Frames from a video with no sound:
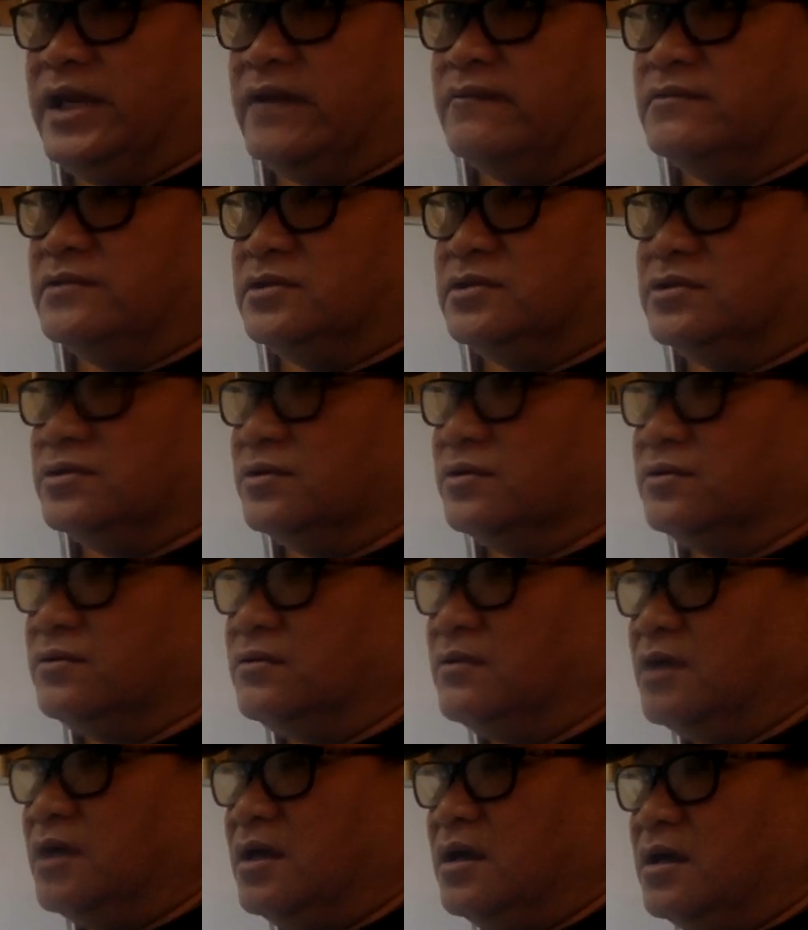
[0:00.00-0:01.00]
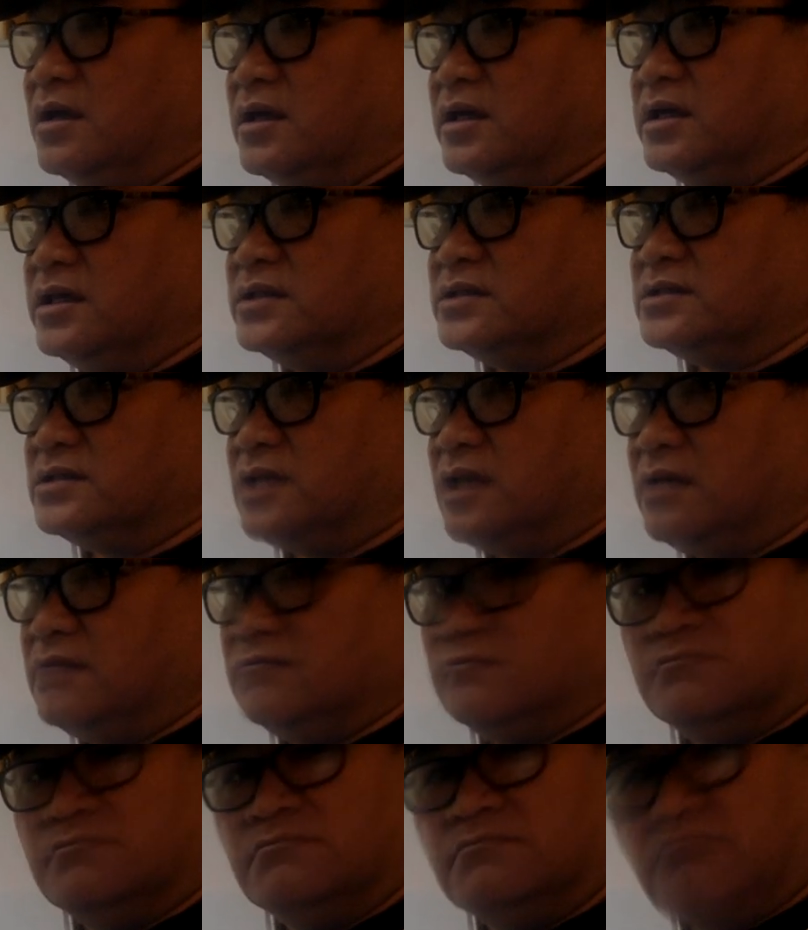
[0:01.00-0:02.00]
we have to do is
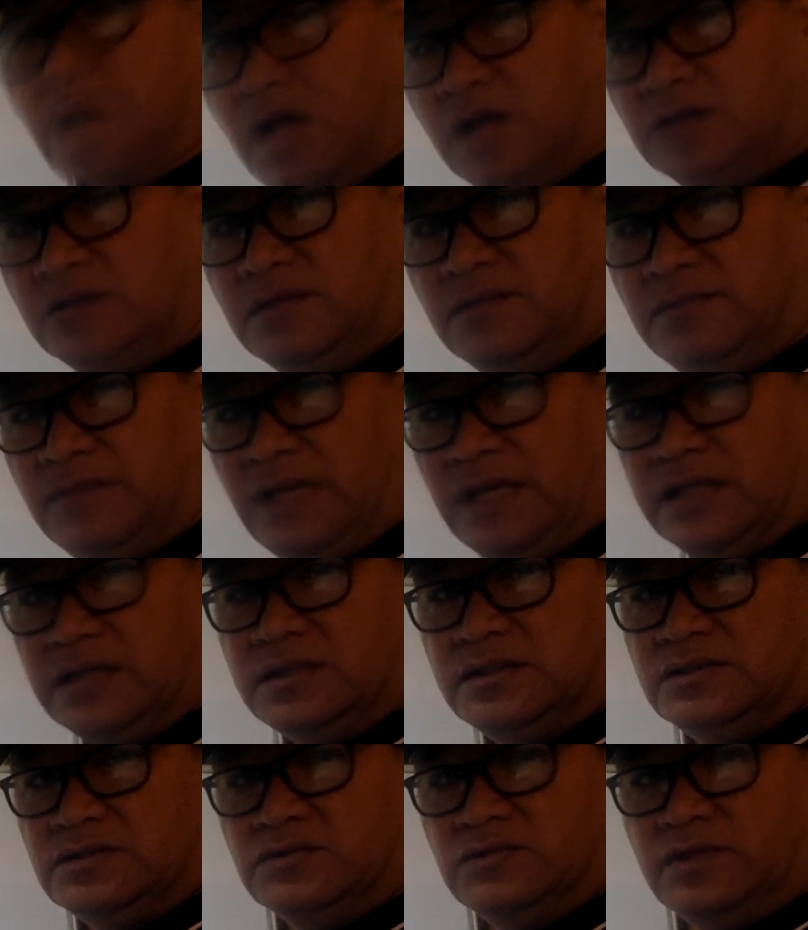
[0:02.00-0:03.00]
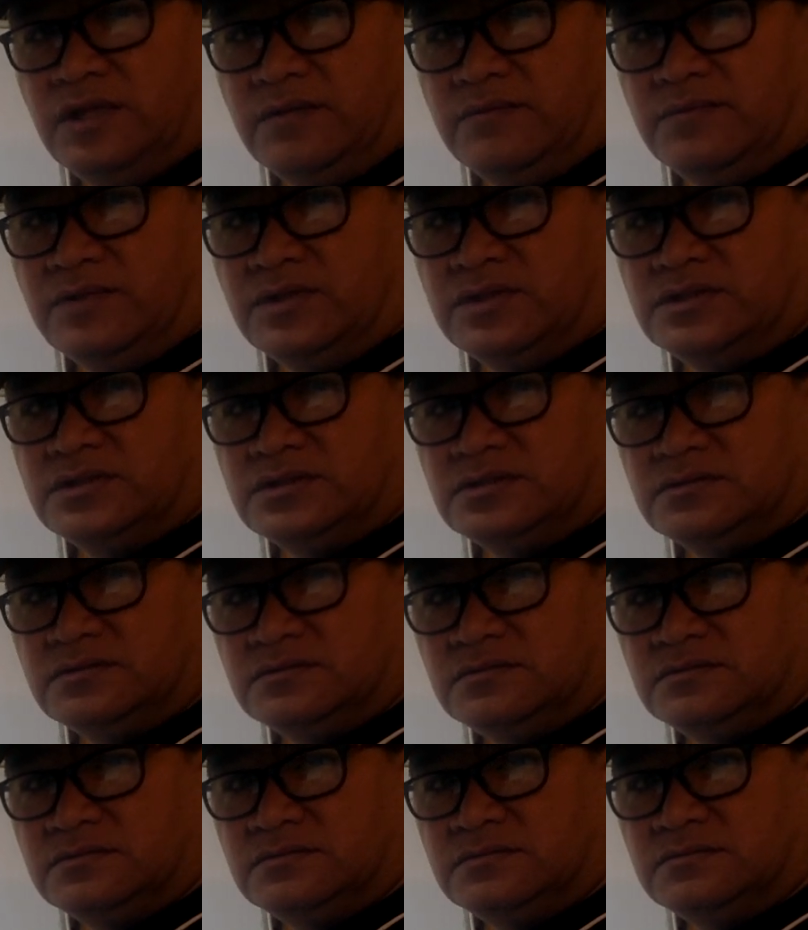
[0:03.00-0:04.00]
multiply the two numbers.
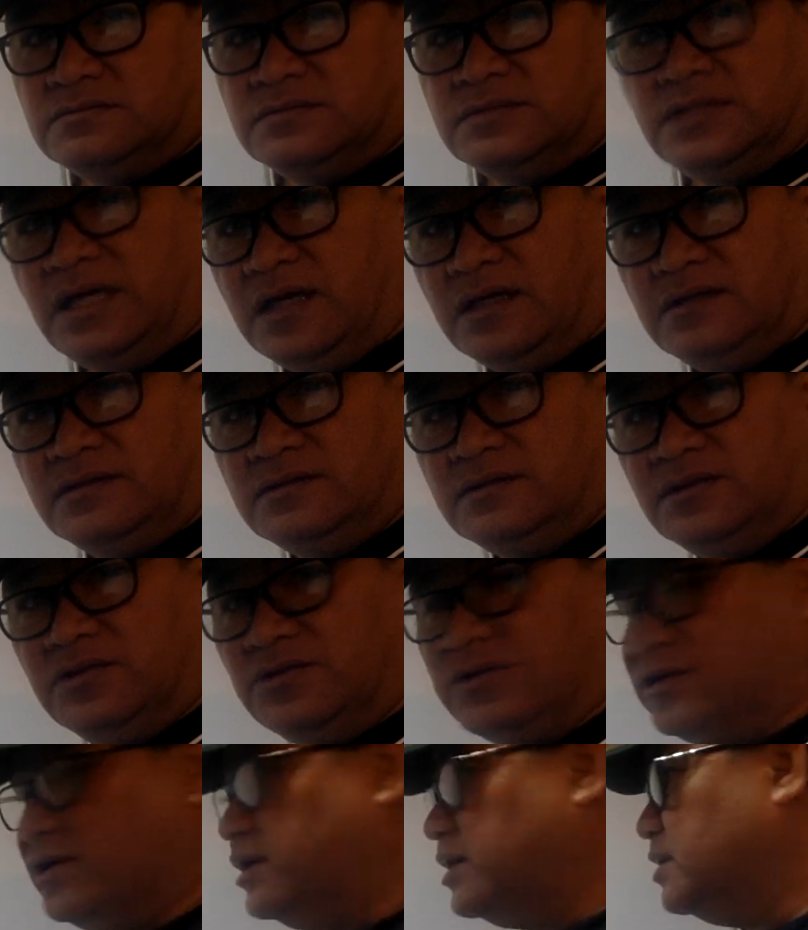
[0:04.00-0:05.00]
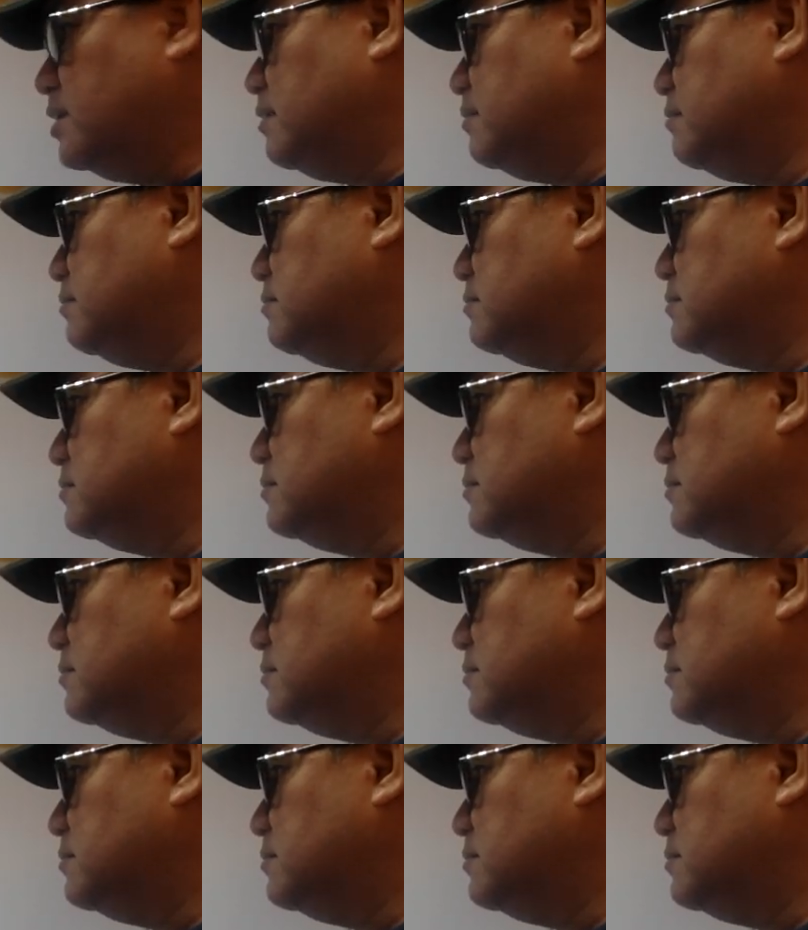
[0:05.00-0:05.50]
Yeah, you heard it.